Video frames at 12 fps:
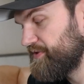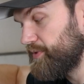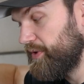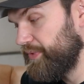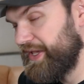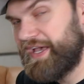is
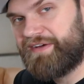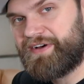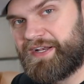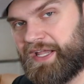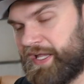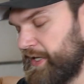what we have
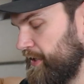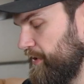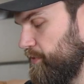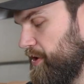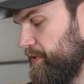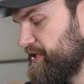on hand
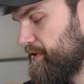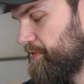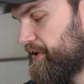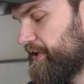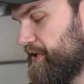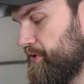and what we
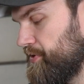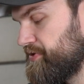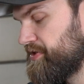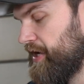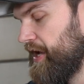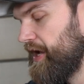typically
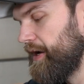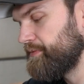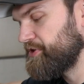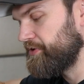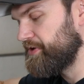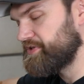use. I'm
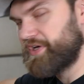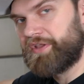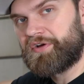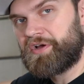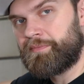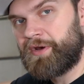sure there's
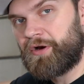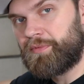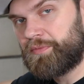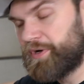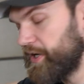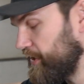other
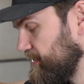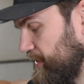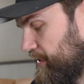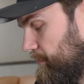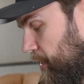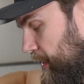comparable products
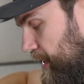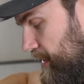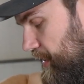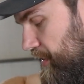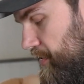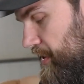on the market
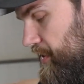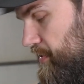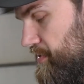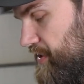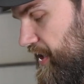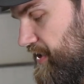that you could
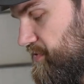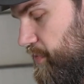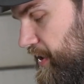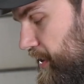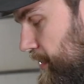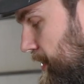use as
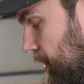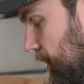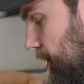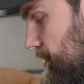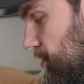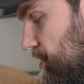well.
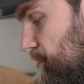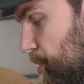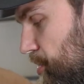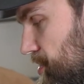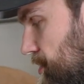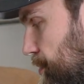So just
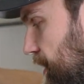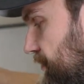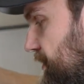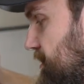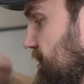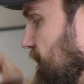personal
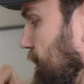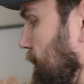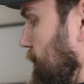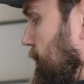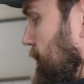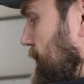preference
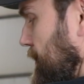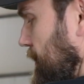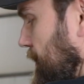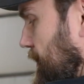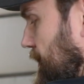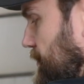there.
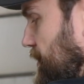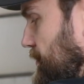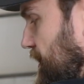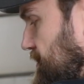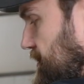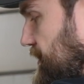But
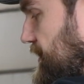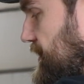basically